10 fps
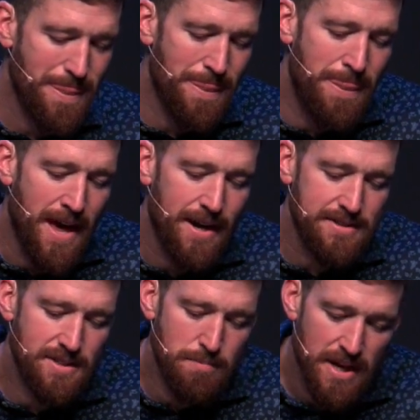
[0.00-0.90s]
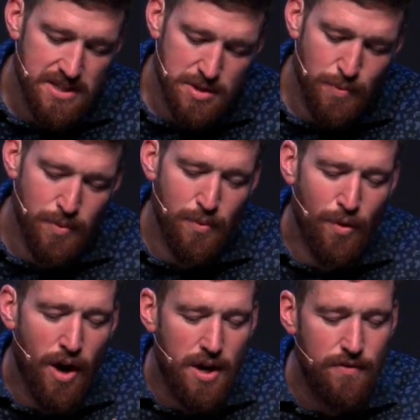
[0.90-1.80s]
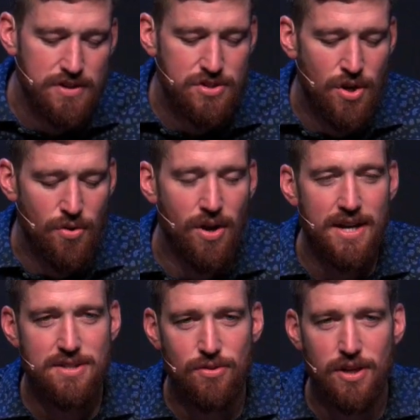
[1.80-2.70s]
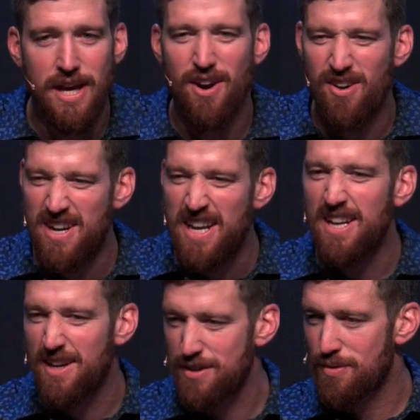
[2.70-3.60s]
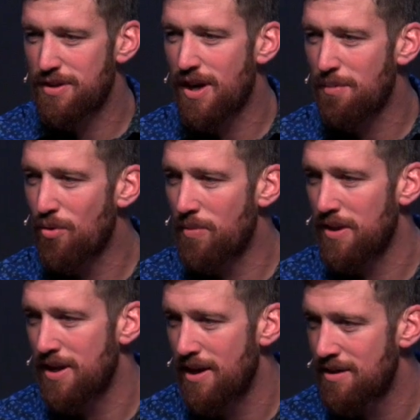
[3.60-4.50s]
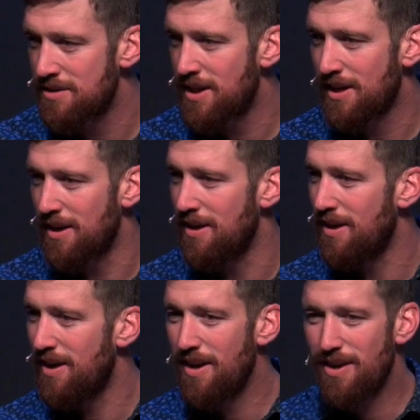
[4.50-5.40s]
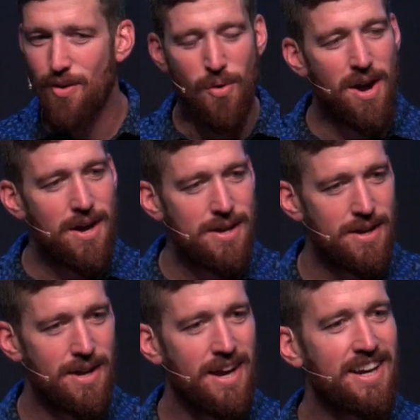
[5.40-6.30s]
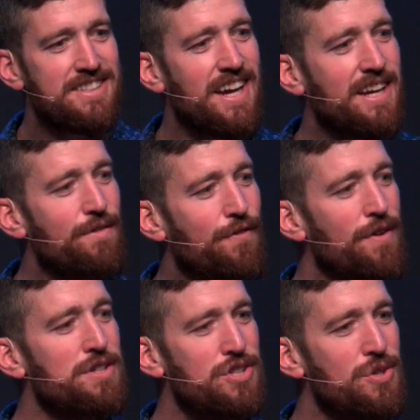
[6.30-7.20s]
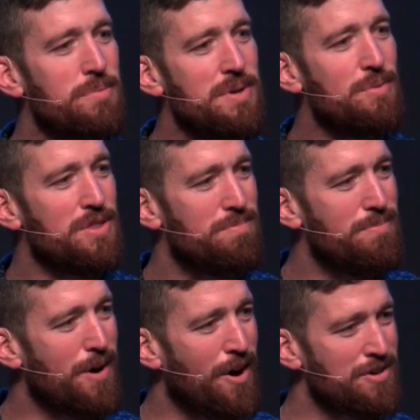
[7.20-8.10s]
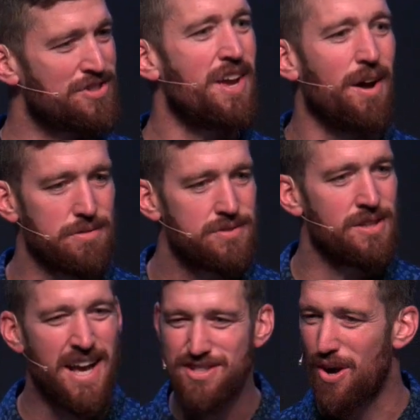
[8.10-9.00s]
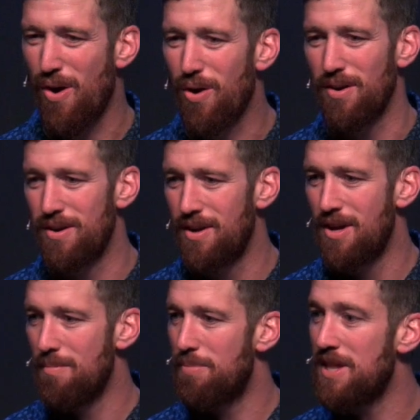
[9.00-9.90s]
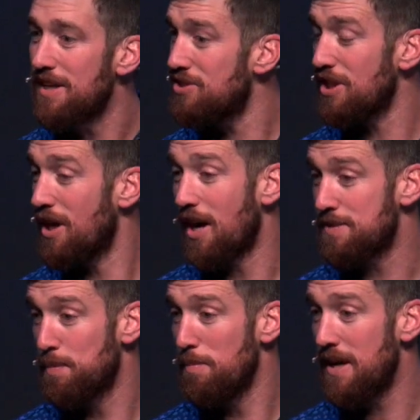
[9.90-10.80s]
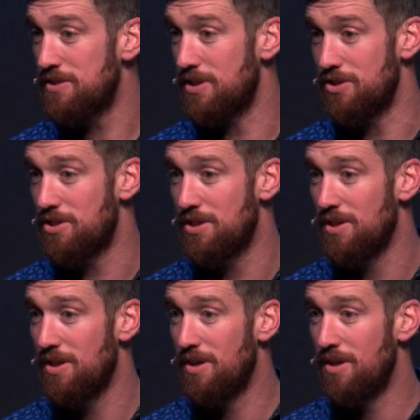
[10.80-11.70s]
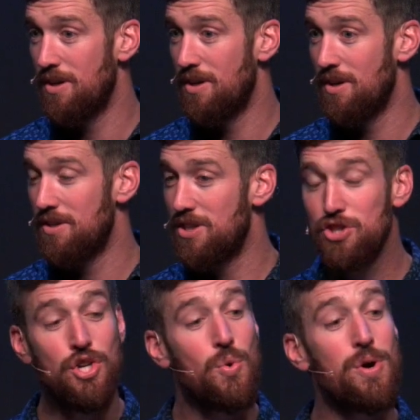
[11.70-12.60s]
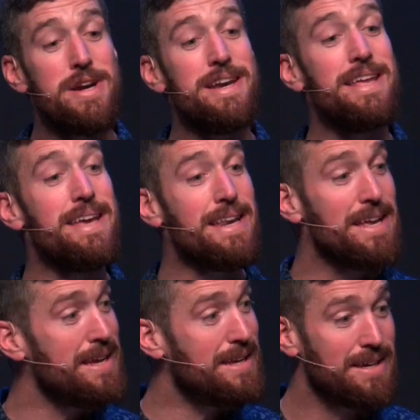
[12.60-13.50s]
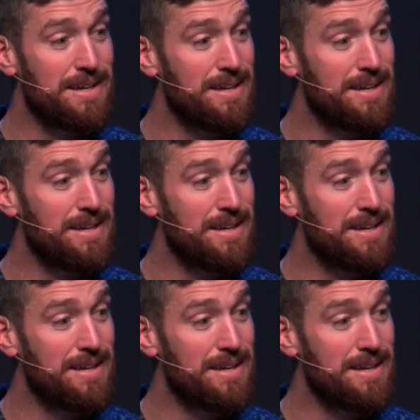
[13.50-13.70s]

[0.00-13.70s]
that is the message. A lot of us don't like to look at our neediness. We're going to talk more about that here in a second. Now, why? Because that confronts you and me with ourselves, and that's hard. But that's the gospel message. It says, You are needy,